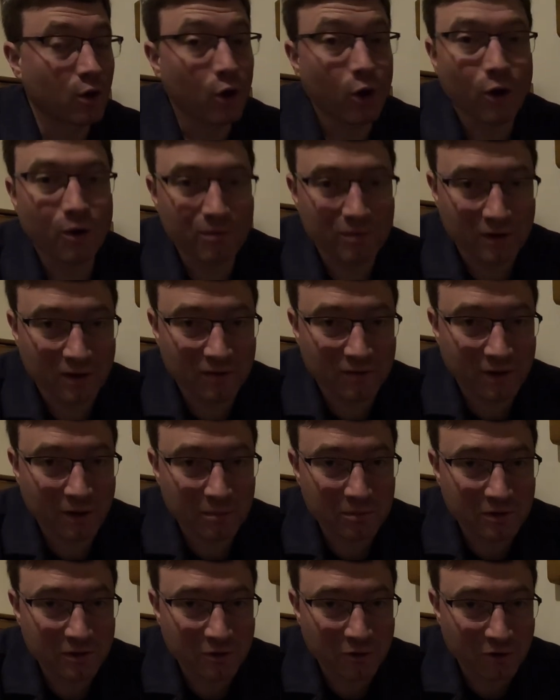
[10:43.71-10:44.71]
Hopefully I've
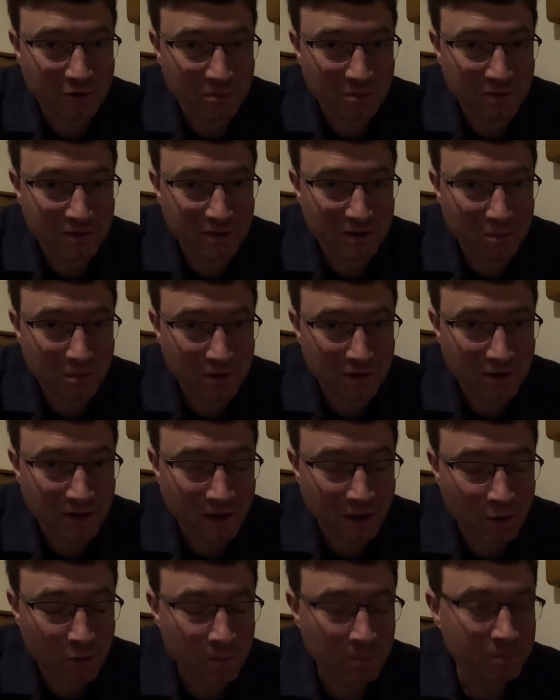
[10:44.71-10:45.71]
helped to document it a bit
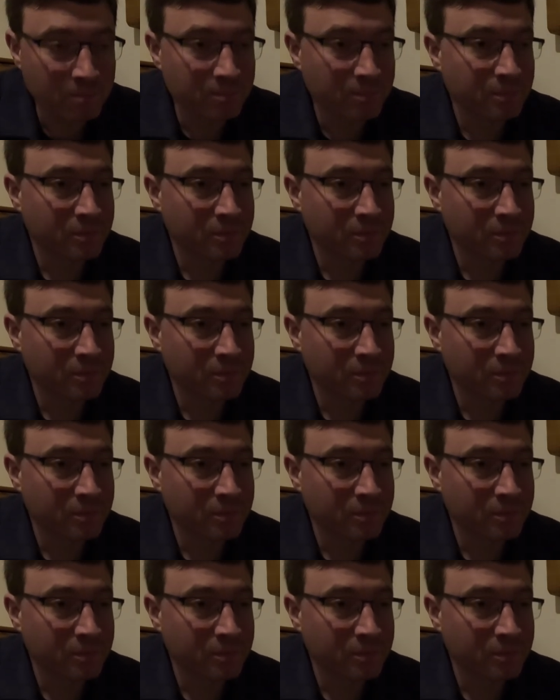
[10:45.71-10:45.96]
now.